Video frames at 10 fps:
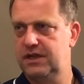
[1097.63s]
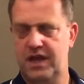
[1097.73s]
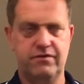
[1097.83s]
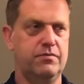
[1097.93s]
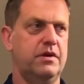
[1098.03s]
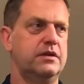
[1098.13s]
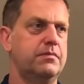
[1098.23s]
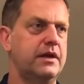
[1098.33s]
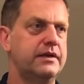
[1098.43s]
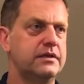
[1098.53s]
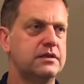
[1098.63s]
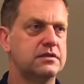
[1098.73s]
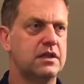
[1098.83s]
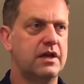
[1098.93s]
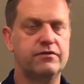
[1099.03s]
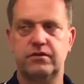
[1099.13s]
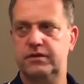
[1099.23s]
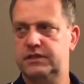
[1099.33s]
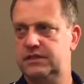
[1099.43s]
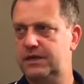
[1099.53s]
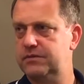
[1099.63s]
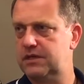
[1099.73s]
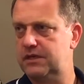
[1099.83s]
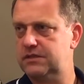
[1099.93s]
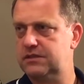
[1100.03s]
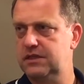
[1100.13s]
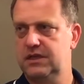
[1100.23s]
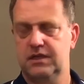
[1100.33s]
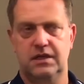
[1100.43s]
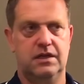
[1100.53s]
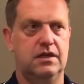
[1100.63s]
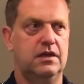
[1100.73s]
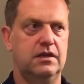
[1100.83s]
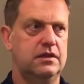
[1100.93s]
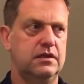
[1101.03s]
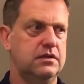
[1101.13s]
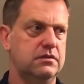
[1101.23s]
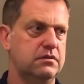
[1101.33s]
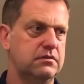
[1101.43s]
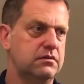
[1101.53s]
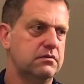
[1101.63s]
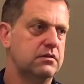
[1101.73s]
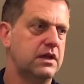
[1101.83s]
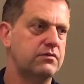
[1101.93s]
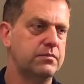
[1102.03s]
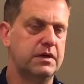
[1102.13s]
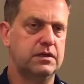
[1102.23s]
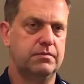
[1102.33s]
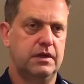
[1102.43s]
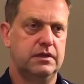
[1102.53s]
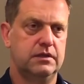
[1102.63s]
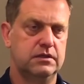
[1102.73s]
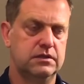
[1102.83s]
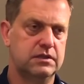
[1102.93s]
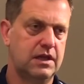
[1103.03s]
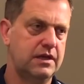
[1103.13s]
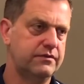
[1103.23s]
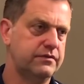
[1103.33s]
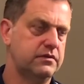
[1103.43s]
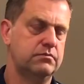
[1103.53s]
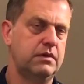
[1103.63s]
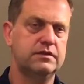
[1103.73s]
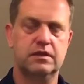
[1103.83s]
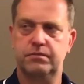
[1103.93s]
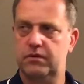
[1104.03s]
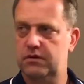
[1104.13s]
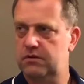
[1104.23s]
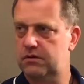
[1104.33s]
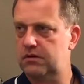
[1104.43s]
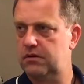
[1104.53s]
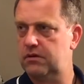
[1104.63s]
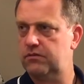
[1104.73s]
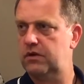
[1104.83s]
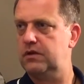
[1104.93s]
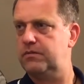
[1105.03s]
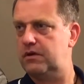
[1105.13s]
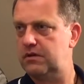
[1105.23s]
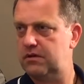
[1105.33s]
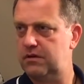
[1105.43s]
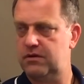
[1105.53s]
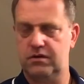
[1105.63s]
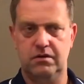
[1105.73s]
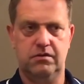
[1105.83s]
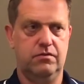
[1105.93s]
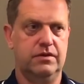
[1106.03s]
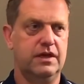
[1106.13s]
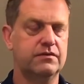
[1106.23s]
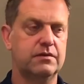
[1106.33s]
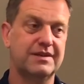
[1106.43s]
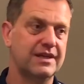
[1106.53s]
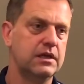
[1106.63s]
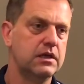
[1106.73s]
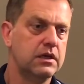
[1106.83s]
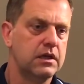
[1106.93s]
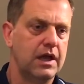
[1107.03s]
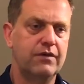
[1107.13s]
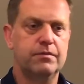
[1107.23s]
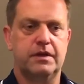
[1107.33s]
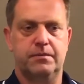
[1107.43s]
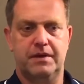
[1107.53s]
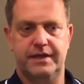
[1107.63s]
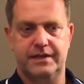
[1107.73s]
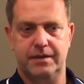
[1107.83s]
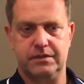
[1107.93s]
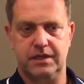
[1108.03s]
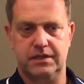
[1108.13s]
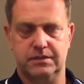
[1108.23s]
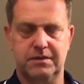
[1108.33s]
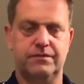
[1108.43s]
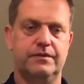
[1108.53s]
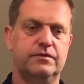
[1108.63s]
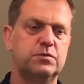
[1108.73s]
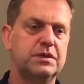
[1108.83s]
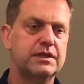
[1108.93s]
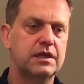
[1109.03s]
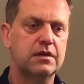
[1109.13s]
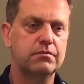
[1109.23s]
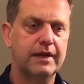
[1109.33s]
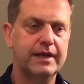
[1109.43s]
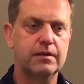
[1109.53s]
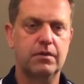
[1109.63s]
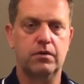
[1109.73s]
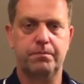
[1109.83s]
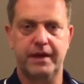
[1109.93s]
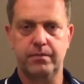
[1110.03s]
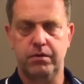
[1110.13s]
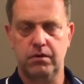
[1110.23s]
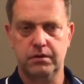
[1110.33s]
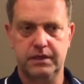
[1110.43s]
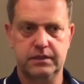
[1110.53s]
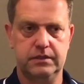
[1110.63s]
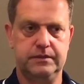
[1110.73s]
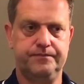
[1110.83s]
Everybody played in his life already table tennis. I think not everybody played in his life basketball or volleyball or whatever, but everybody played table tennis. But we speak there mainly about ping pong, and